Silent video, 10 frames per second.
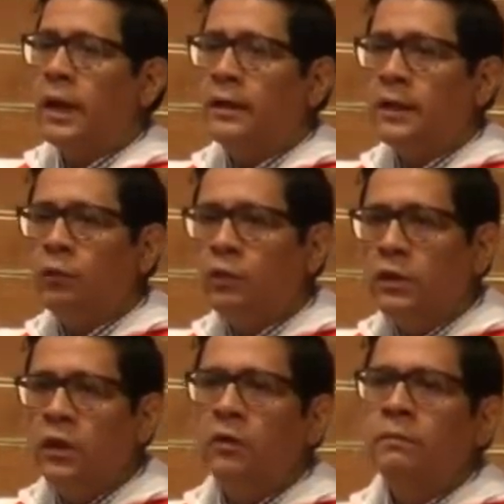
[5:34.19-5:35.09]
and they
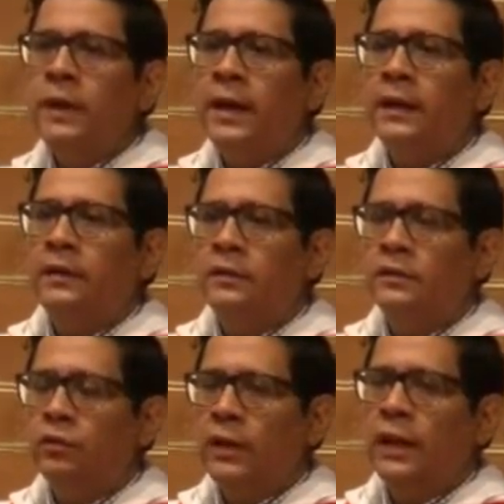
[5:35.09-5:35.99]
will come back
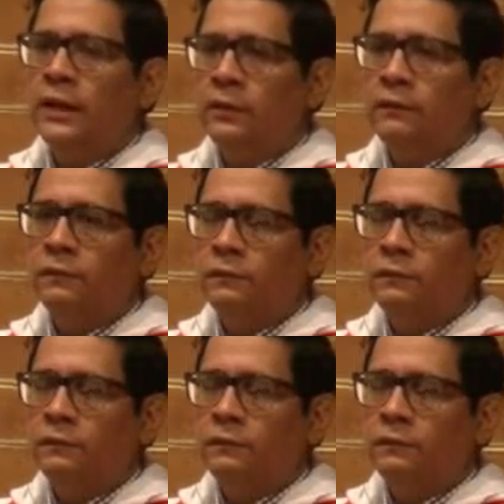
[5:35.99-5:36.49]
to life.